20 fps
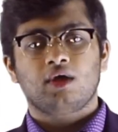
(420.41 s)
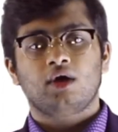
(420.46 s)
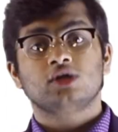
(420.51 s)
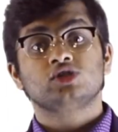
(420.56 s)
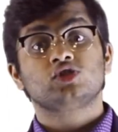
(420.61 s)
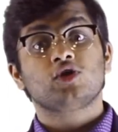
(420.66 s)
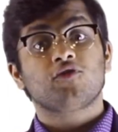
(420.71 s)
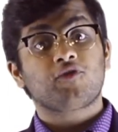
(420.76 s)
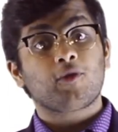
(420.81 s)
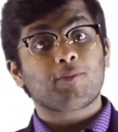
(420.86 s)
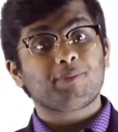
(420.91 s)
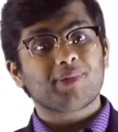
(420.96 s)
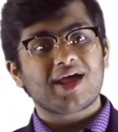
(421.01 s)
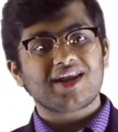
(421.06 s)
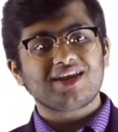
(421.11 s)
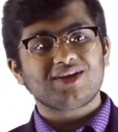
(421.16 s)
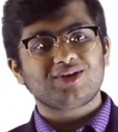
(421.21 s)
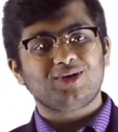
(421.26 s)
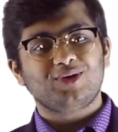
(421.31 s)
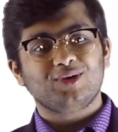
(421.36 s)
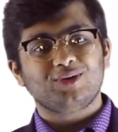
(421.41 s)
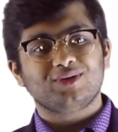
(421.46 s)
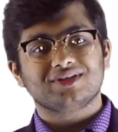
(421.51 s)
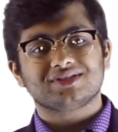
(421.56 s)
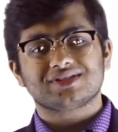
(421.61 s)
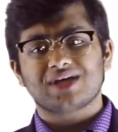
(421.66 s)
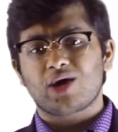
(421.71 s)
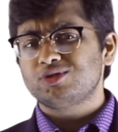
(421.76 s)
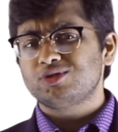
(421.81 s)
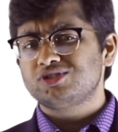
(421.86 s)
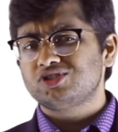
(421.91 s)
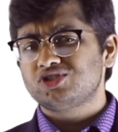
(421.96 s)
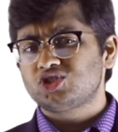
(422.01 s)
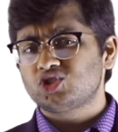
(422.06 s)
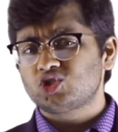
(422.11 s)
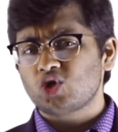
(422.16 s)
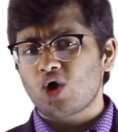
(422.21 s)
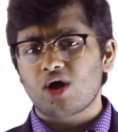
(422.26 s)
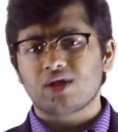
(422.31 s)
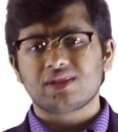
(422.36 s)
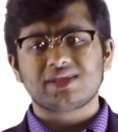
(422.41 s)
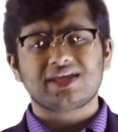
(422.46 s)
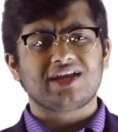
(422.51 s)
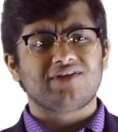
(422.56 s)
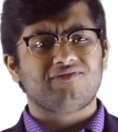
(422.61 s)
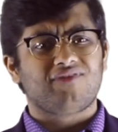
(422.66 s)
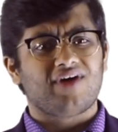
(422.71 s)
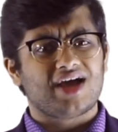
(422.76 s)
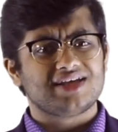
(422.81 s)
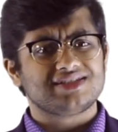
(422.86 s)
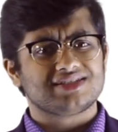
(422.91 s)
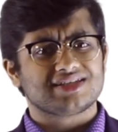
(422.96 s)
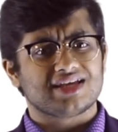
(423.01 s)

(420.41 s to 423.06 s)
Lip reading: So if you're planning to do this, strongly advise